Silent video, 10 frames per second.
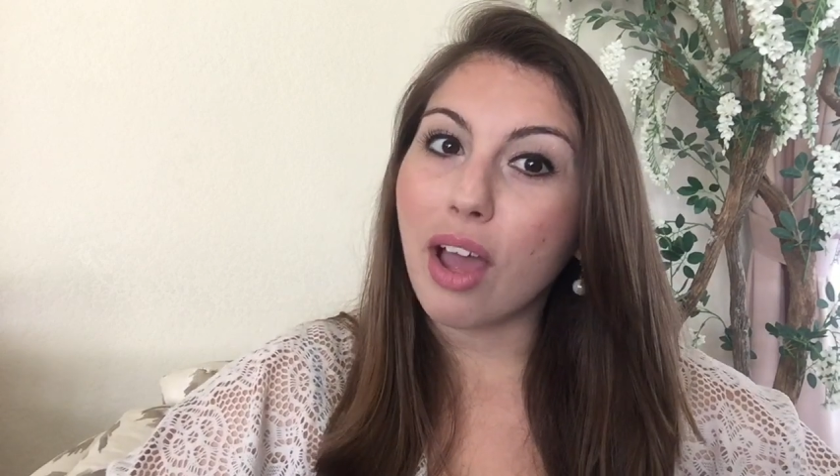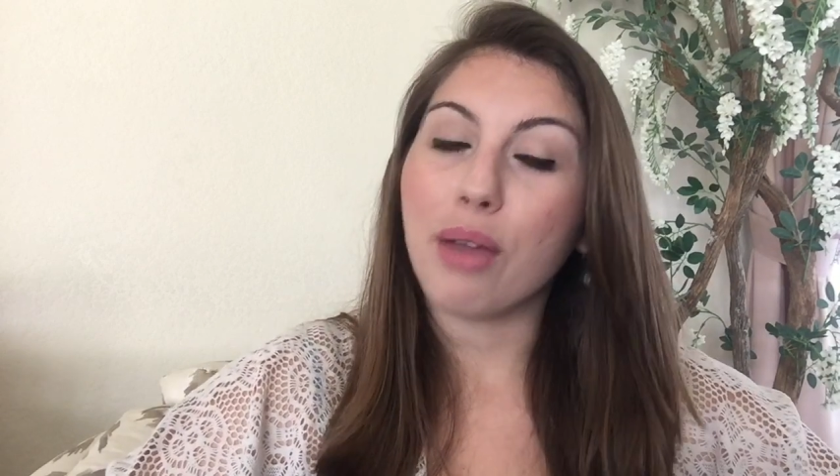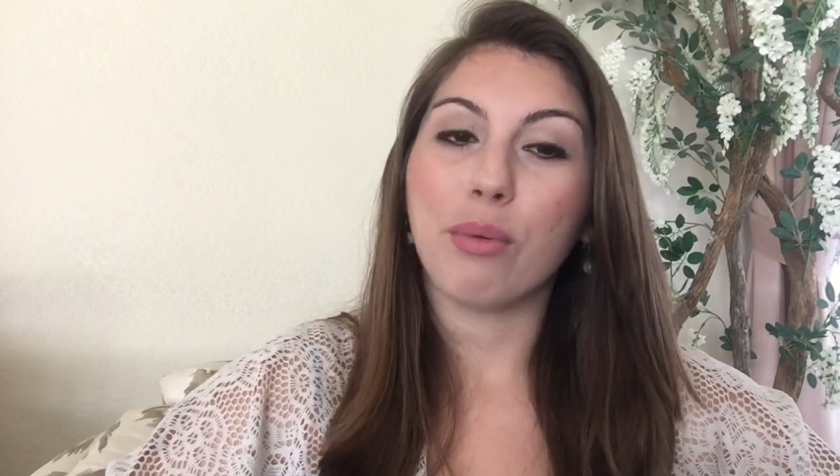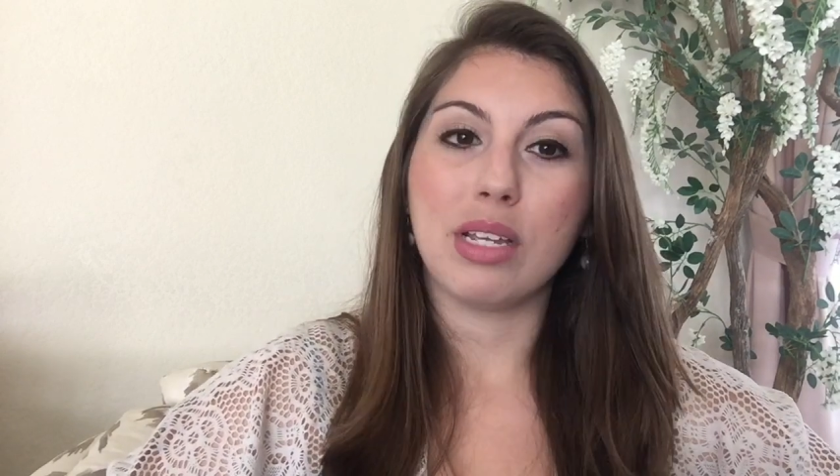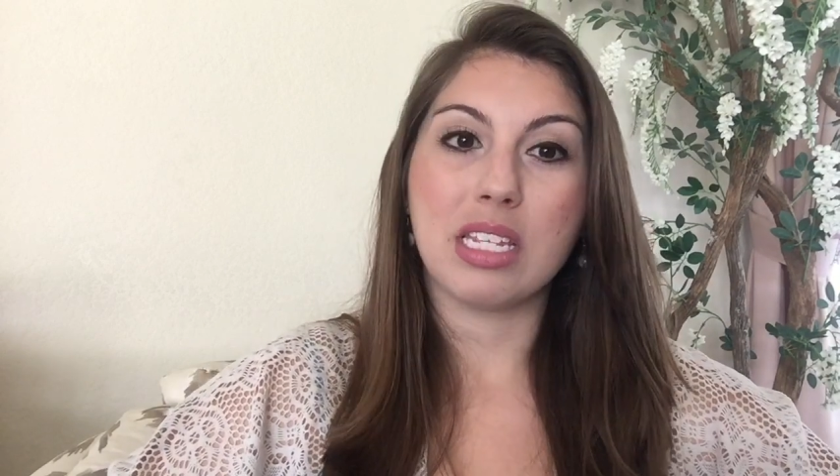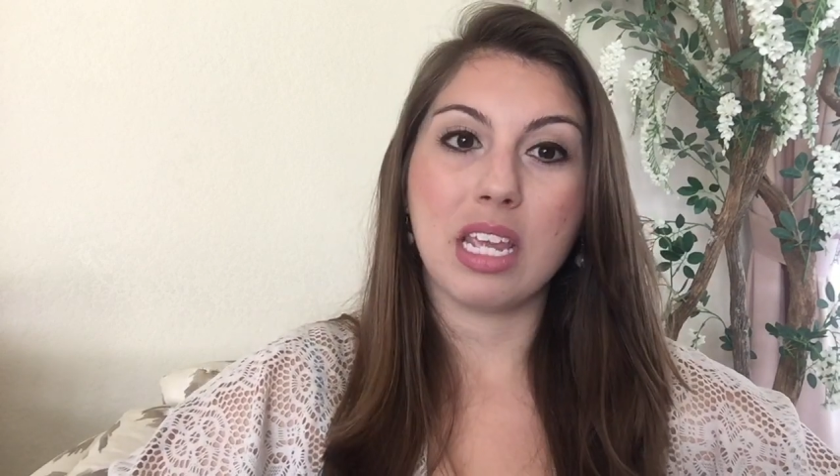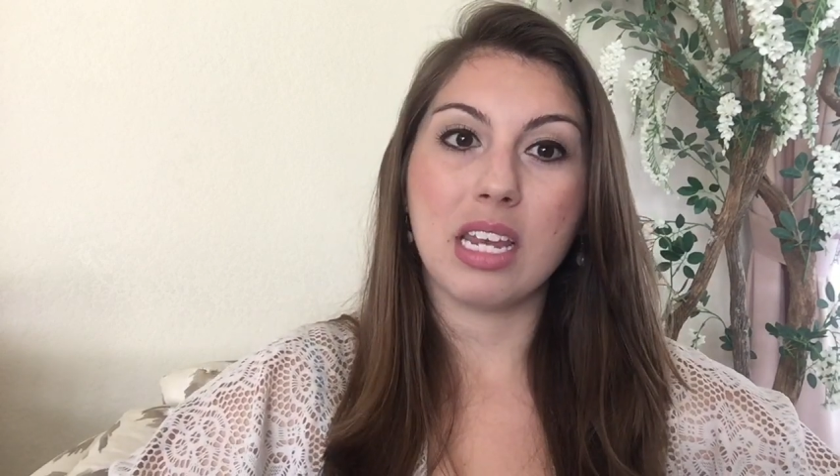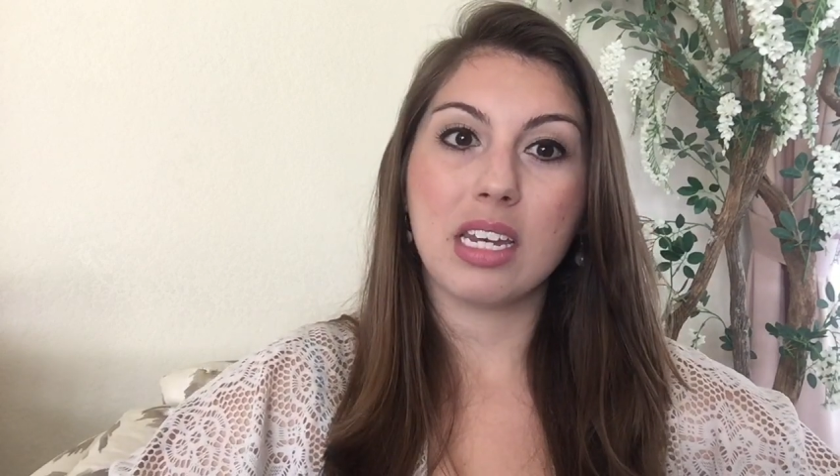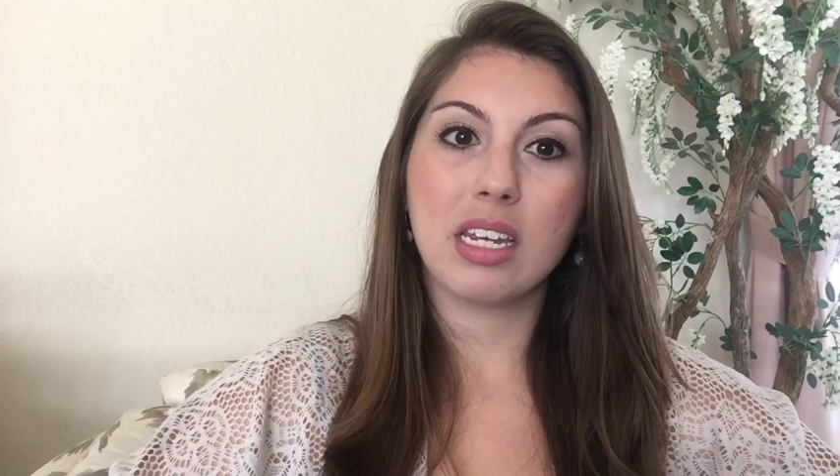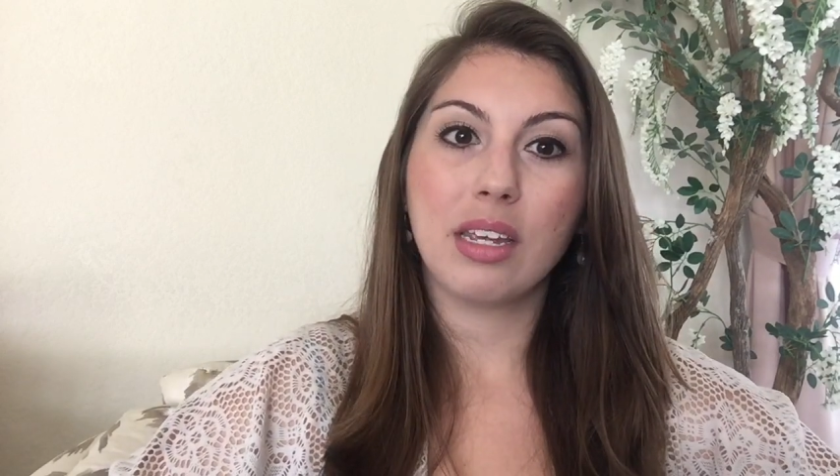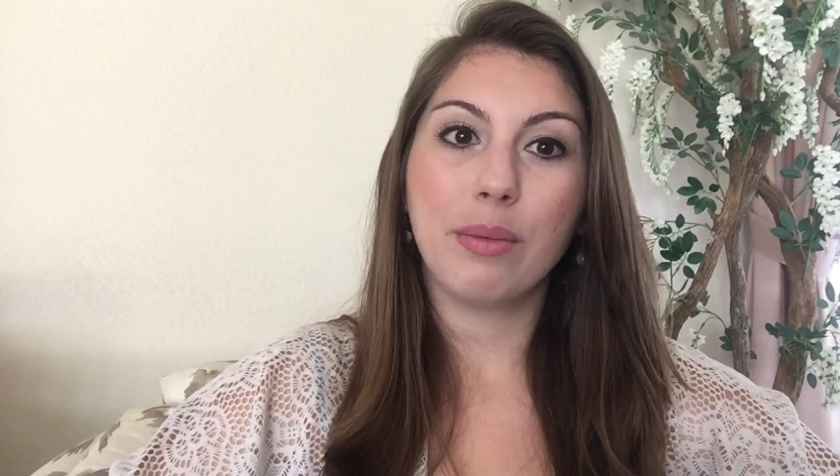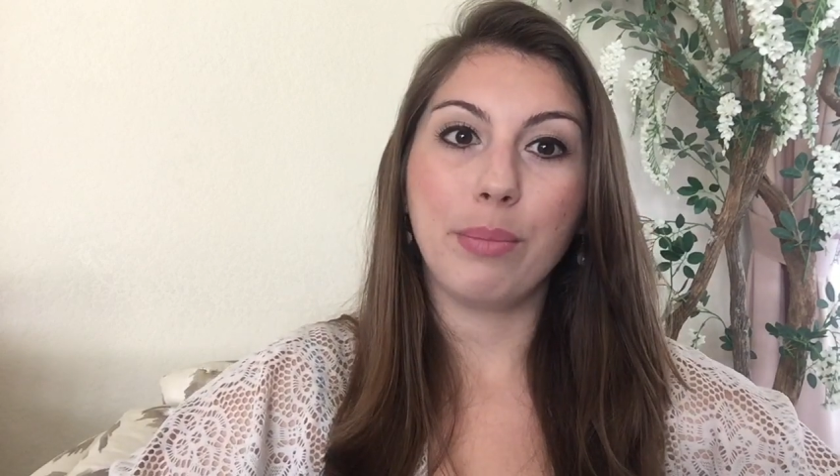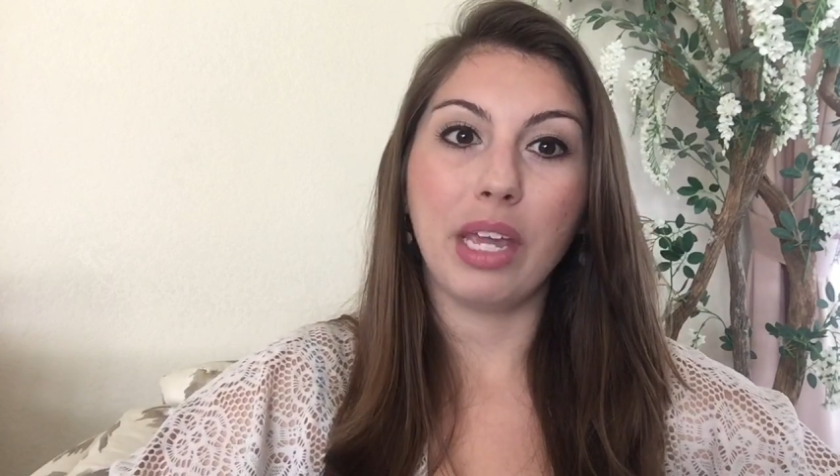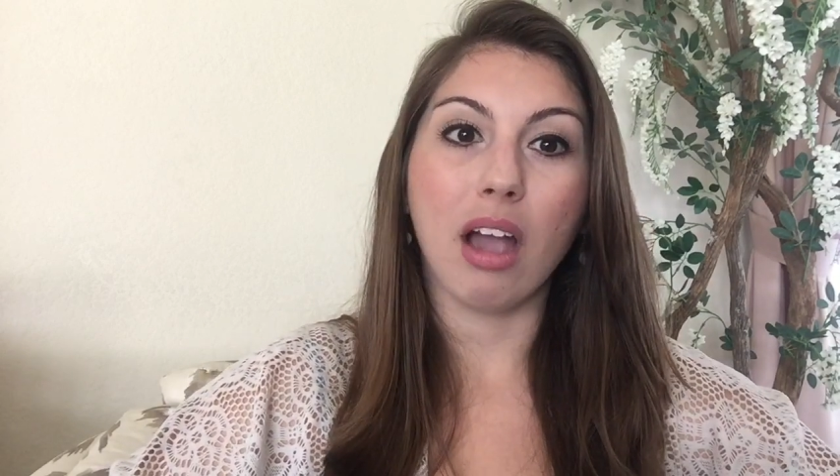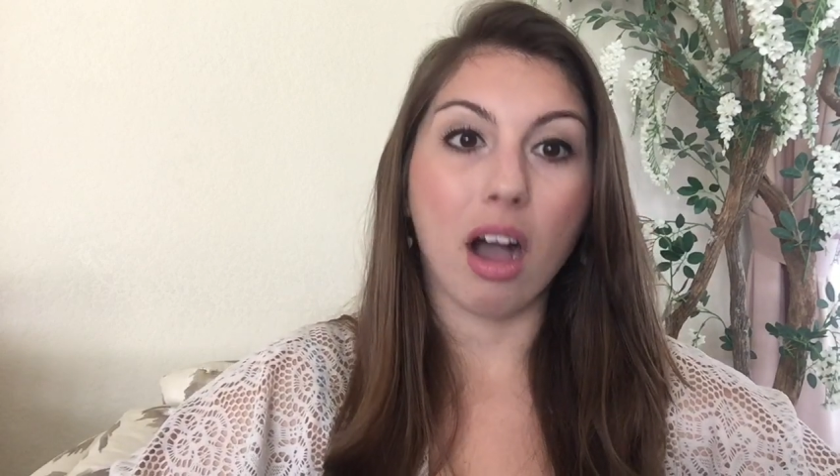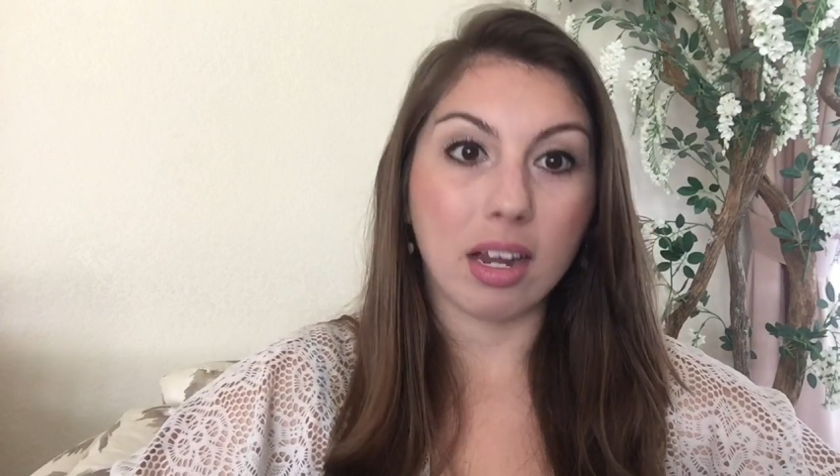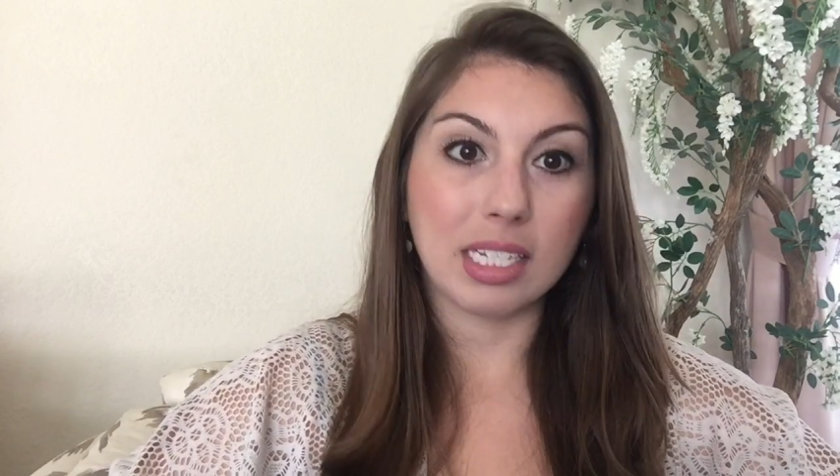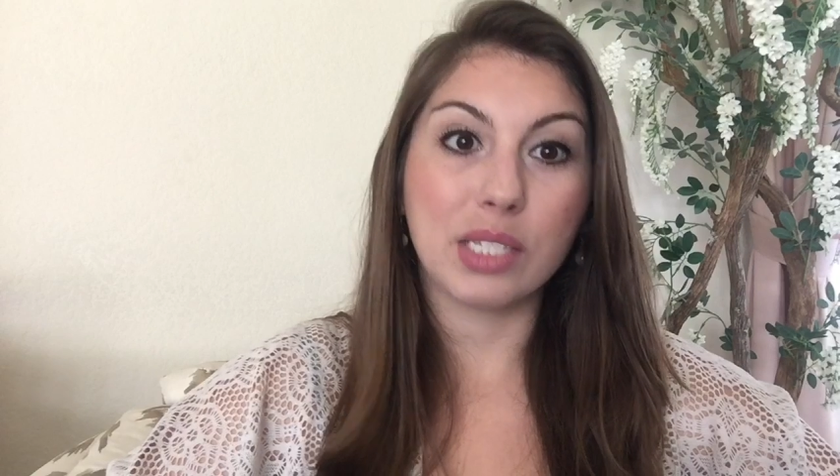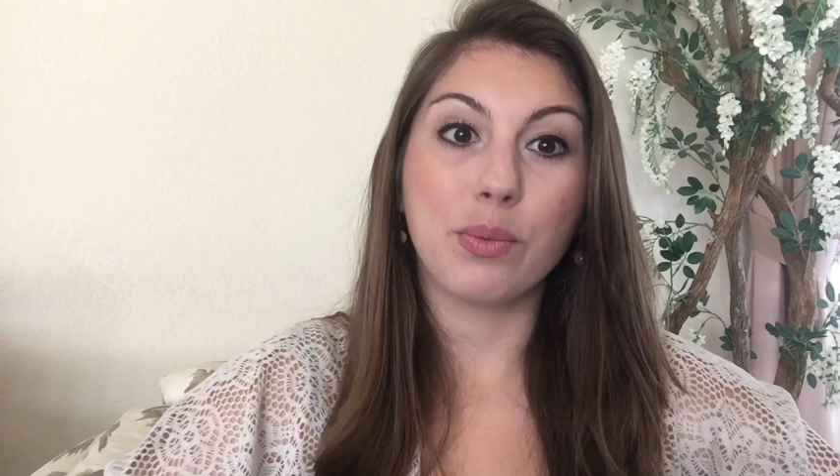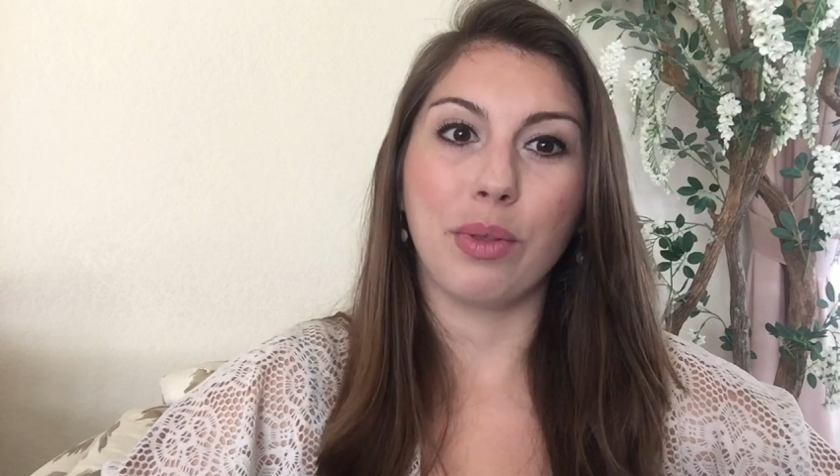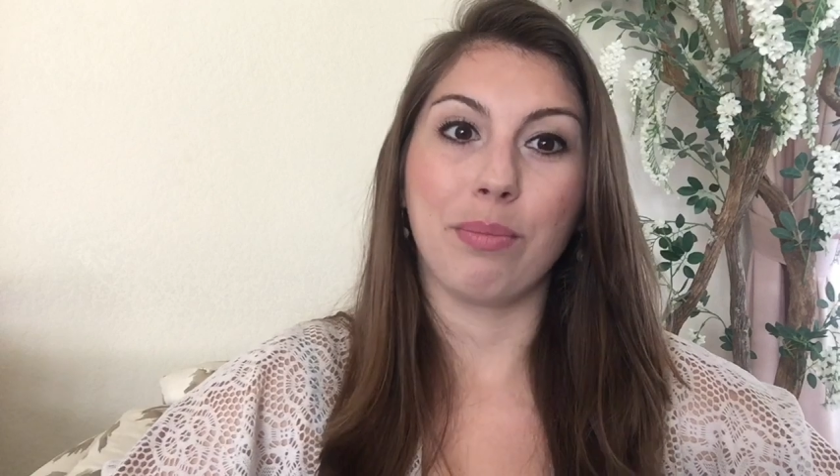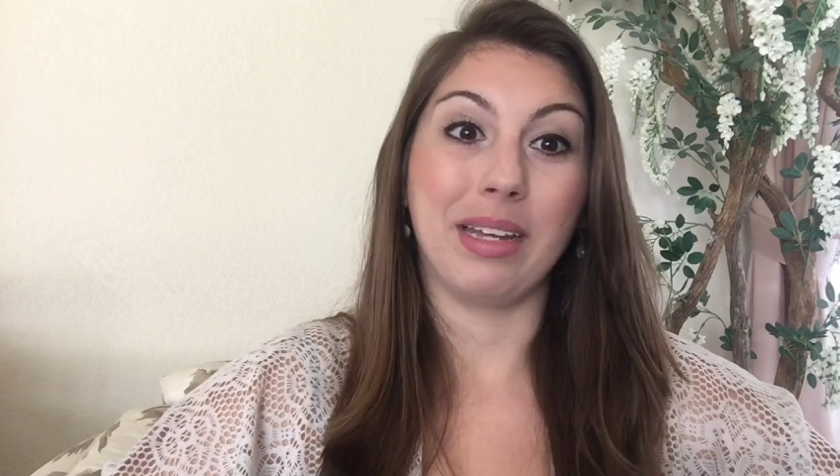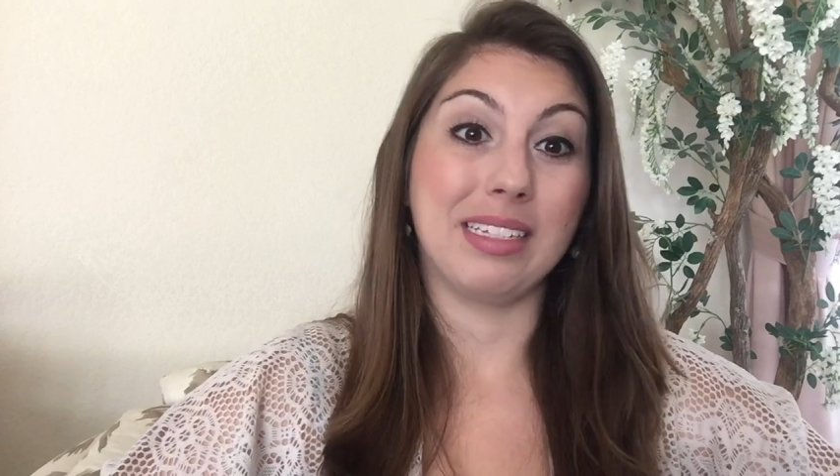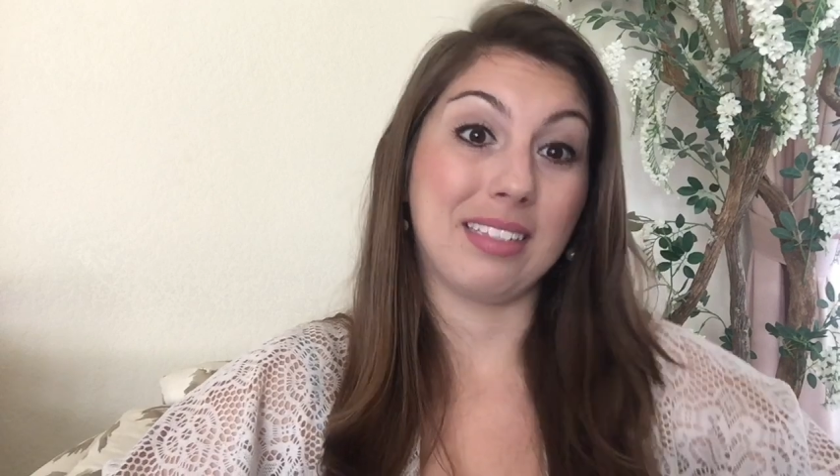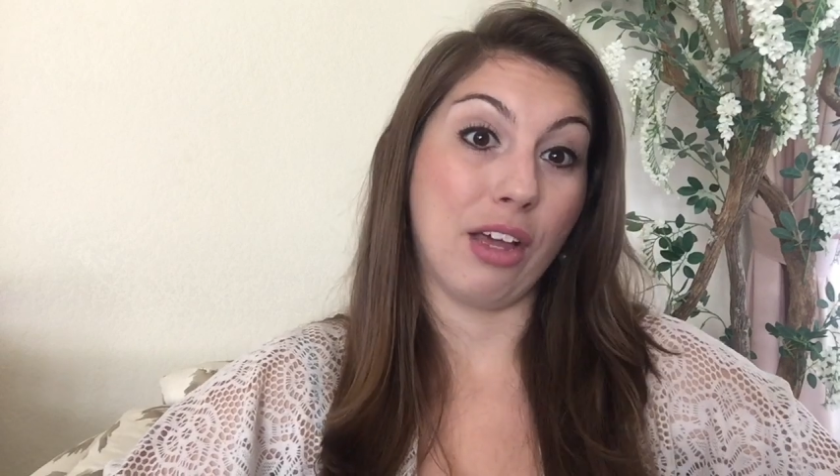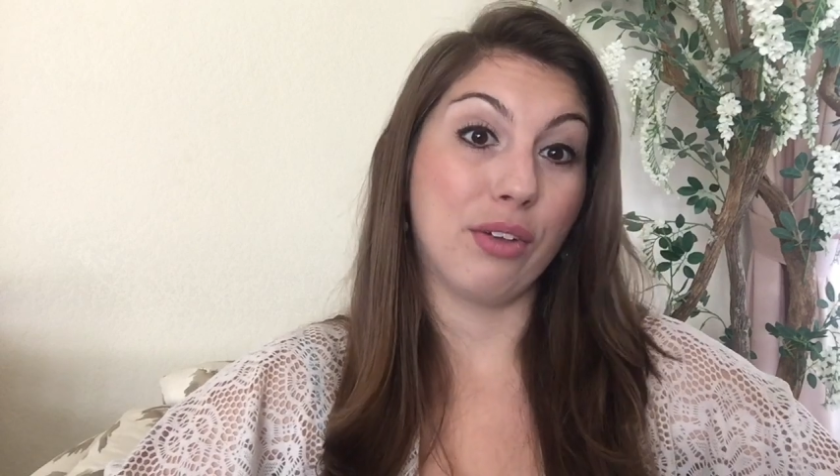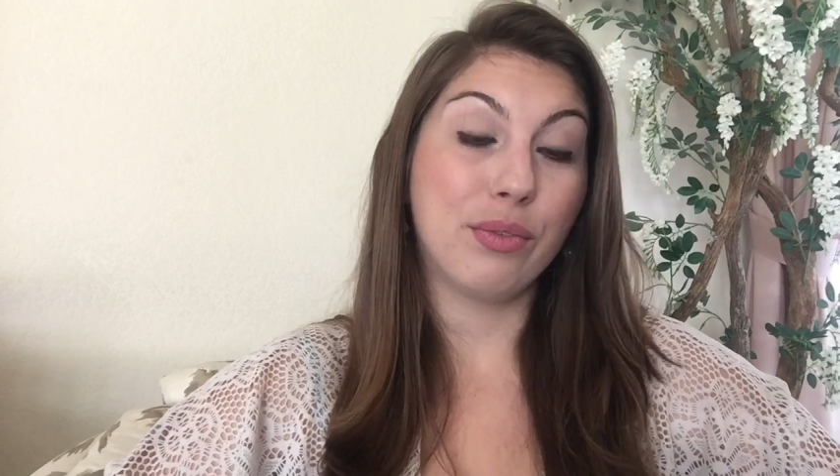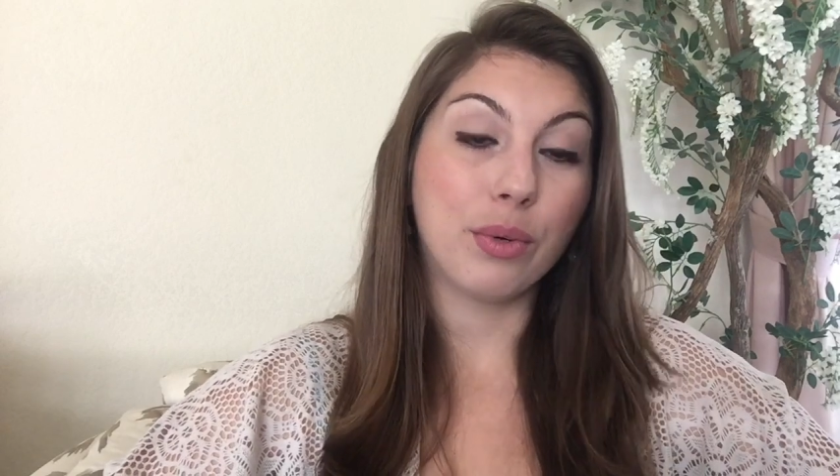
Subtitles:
I wasn't being honest with myself